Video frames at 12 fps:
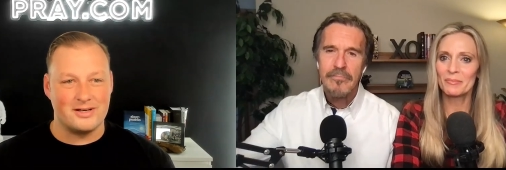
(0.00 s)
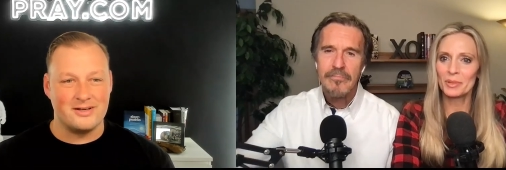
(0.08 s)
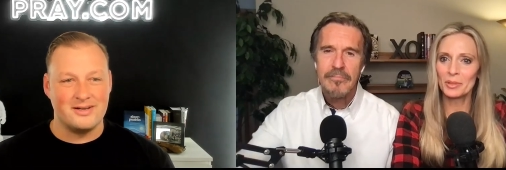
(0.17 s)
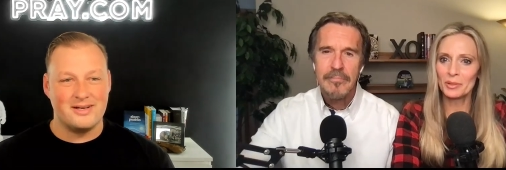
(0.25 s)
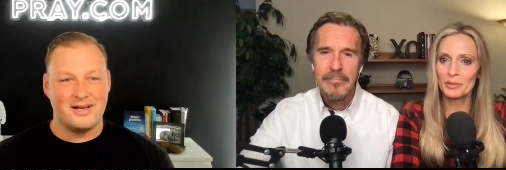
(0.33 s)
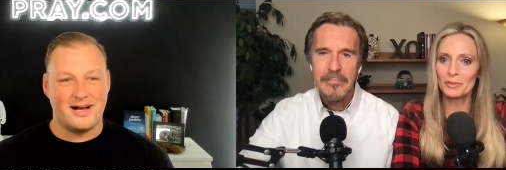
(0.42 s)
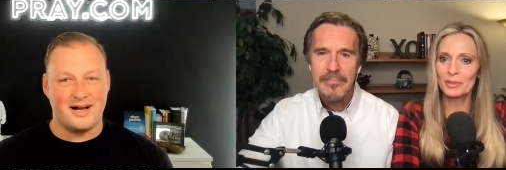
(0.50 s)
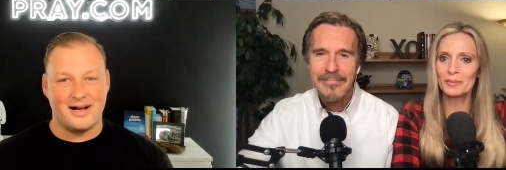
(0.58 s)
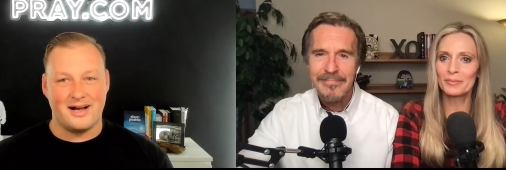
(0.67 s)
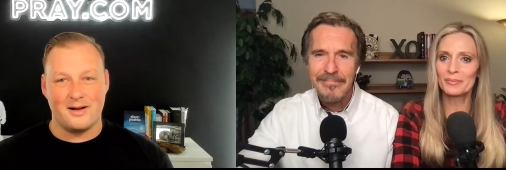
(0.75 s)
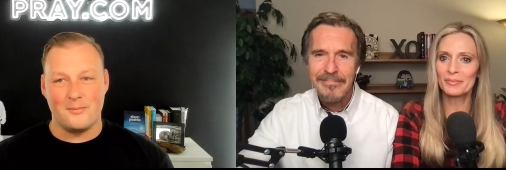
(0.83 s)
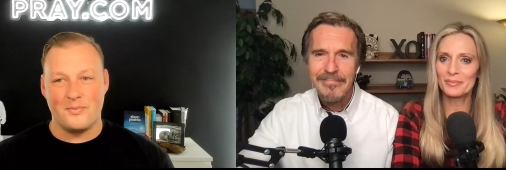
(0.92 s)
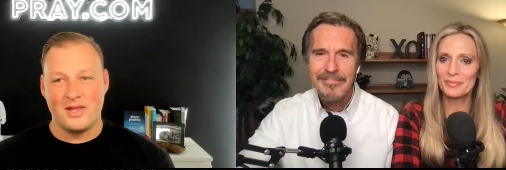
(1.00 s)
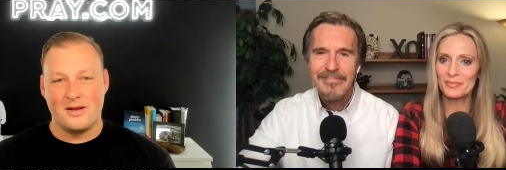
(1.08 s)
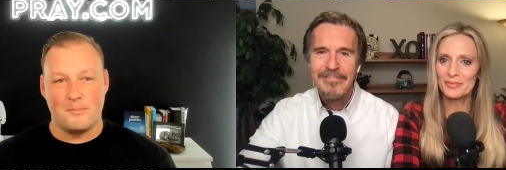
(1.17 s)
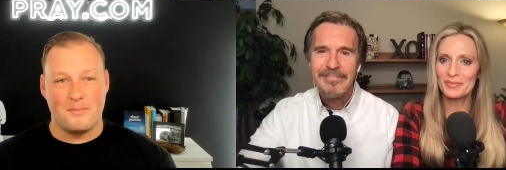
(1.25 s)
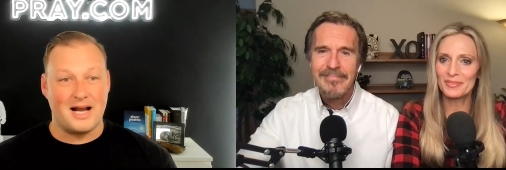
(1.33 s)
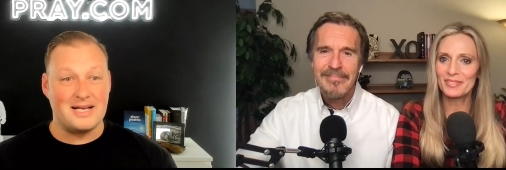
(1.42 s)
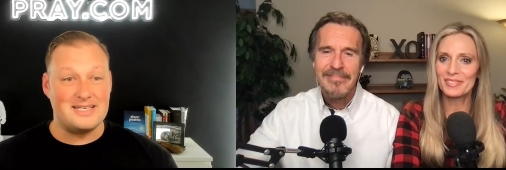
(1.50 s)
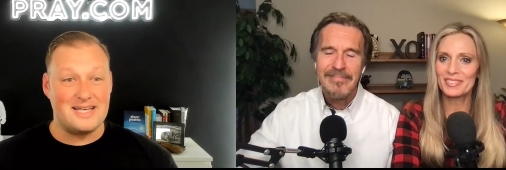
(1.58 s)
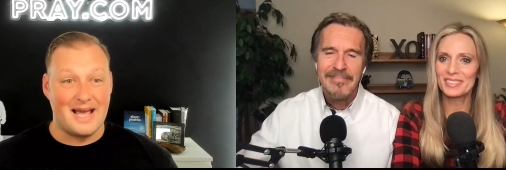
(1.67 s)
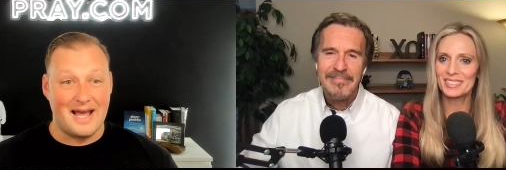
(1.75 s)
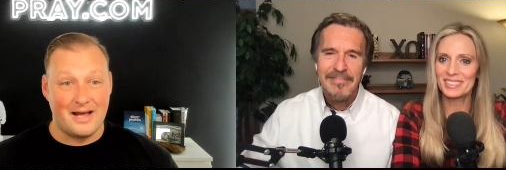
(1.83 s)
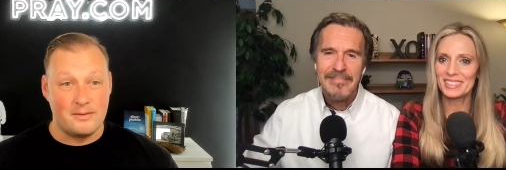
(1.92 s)
Speaker 1: Beautiful. Um, my
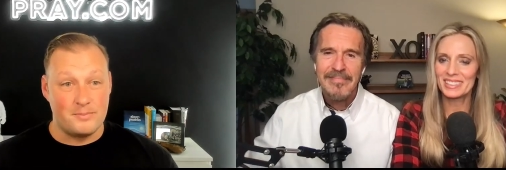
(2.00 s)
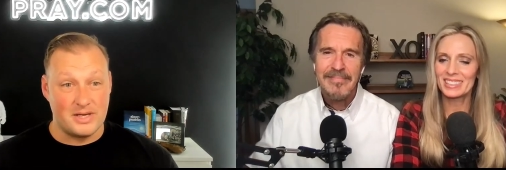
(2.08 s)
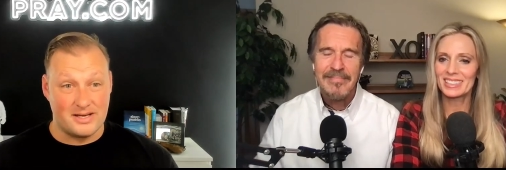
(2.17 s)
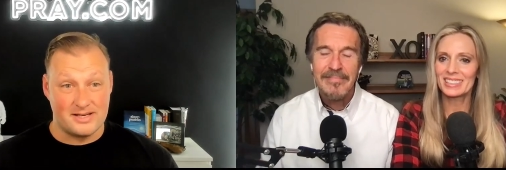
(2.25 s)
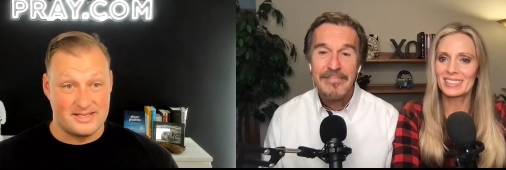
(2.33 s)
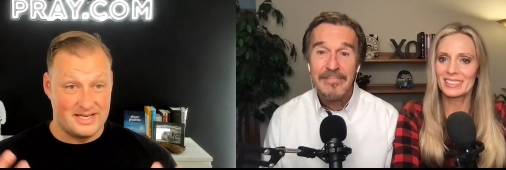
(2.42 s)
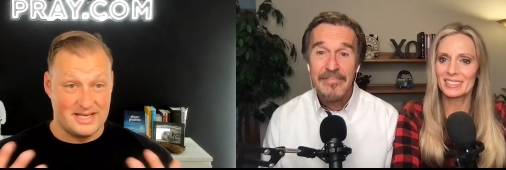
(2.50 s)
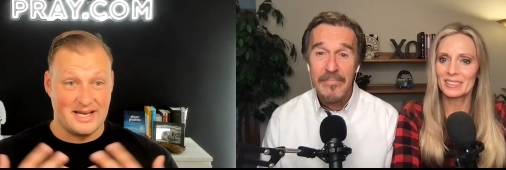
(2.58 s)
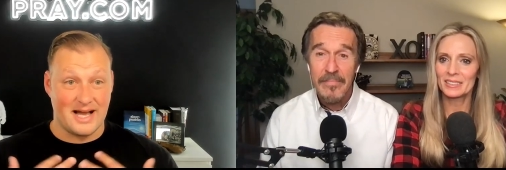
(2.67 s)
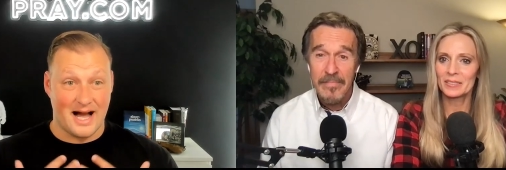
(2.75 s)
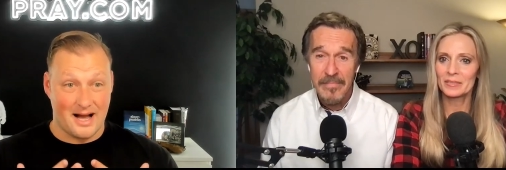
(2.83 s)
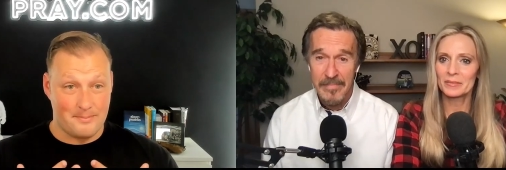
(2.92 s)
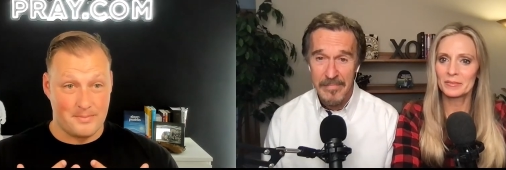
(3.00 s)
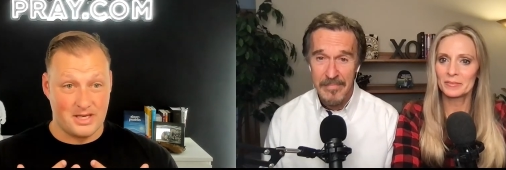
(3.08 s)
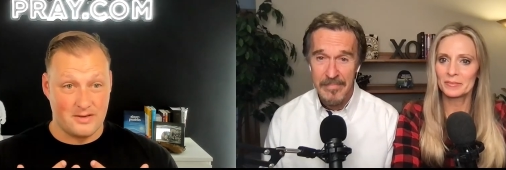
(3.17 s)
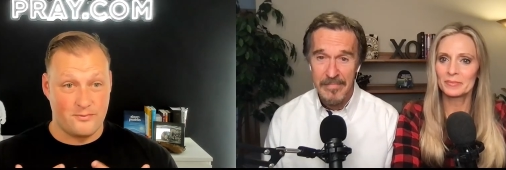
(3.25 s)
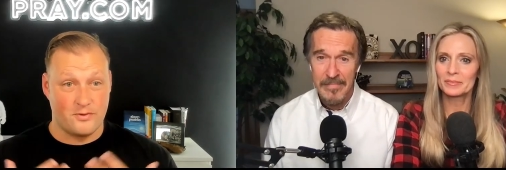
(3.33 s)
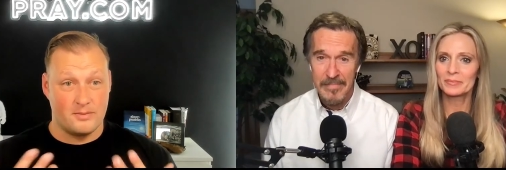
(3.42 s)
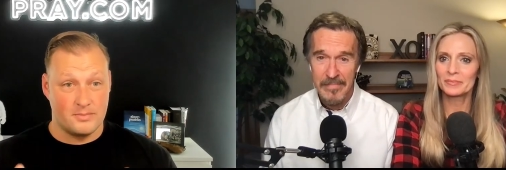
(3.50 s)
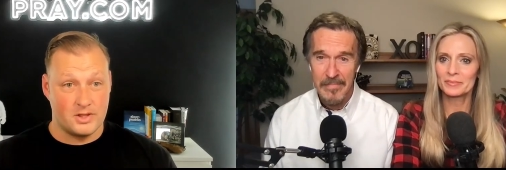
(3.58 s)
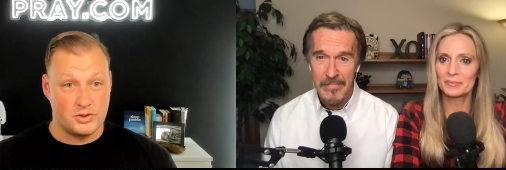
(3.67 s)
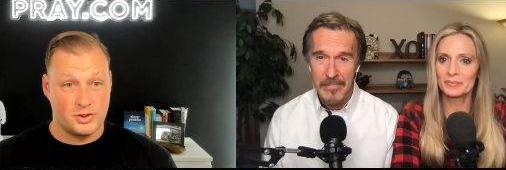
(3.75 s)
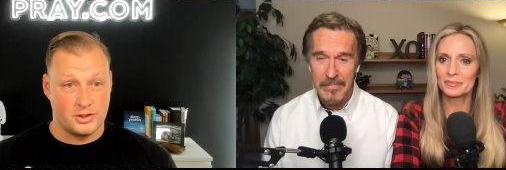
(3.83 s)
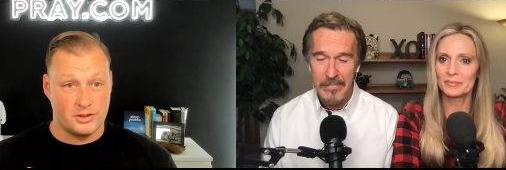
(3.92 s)
dad, because he got me from the
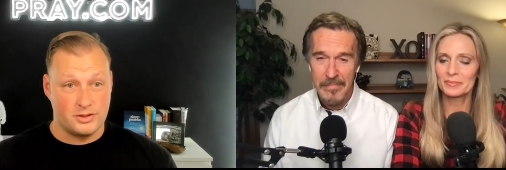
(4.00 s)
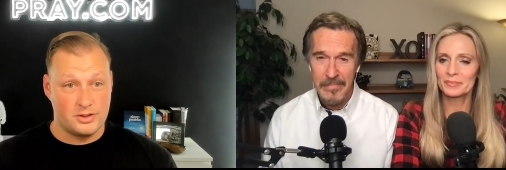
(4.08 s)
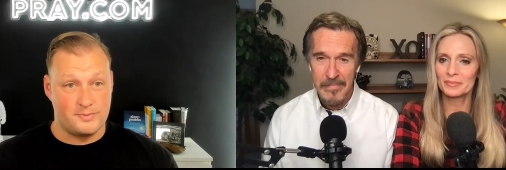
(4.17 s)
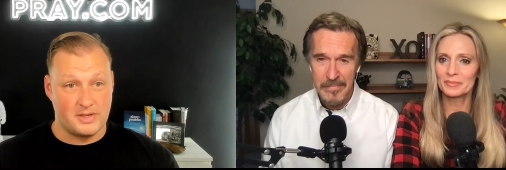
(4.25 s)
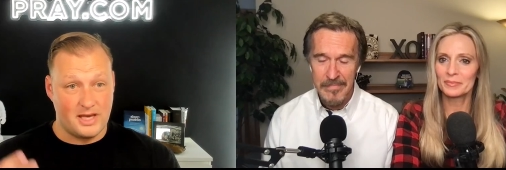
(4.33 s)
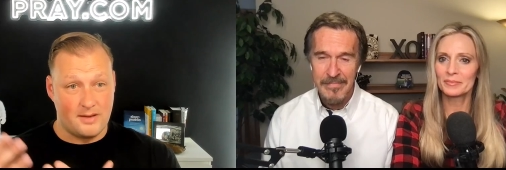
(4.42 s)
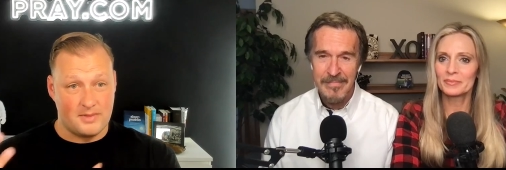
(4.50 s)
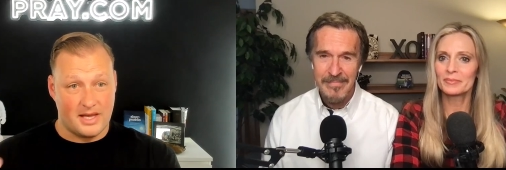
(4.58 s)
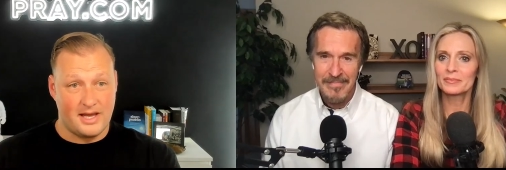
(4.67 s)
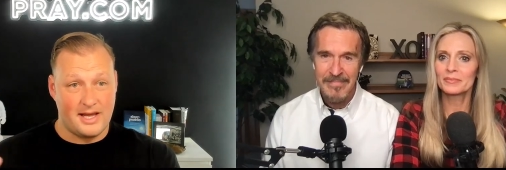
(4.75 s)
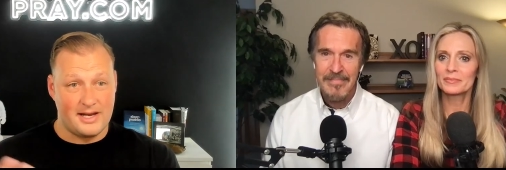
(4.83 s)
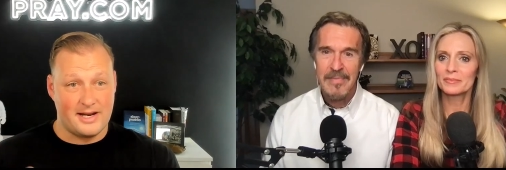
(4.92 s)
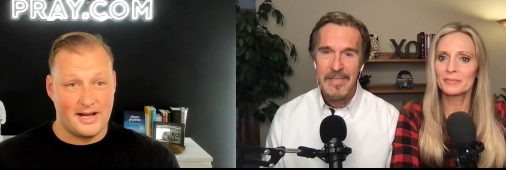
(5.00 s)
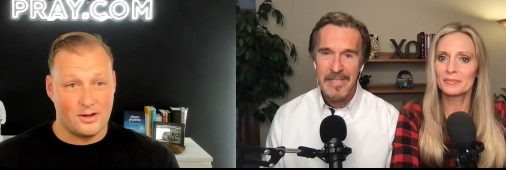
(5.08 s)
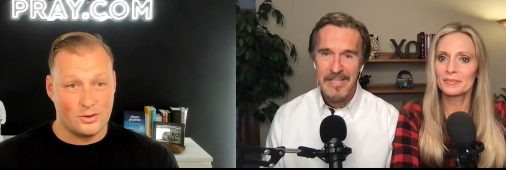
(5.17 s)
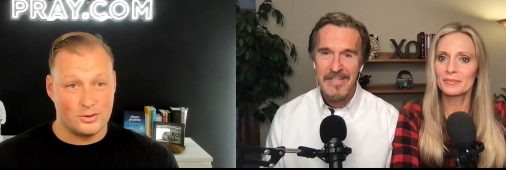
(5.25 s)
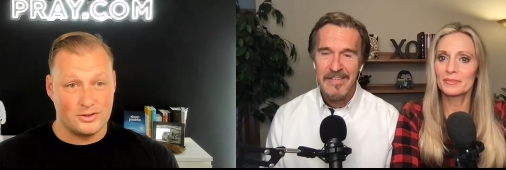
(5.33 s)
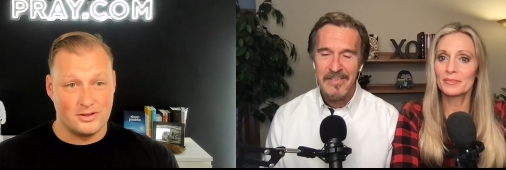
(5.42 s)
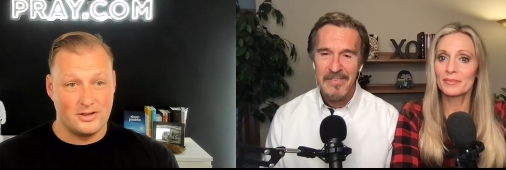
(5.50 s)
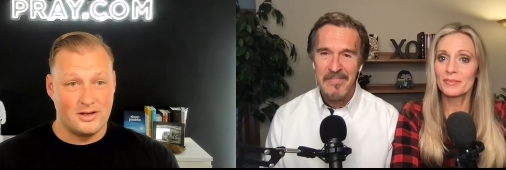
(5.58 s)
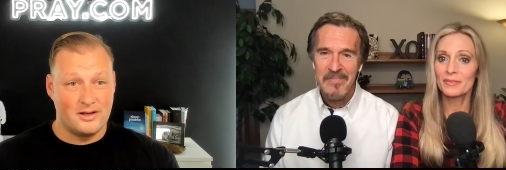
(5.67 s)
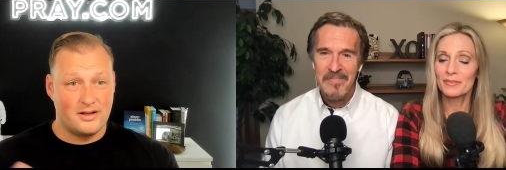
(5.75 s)
church, became the head elder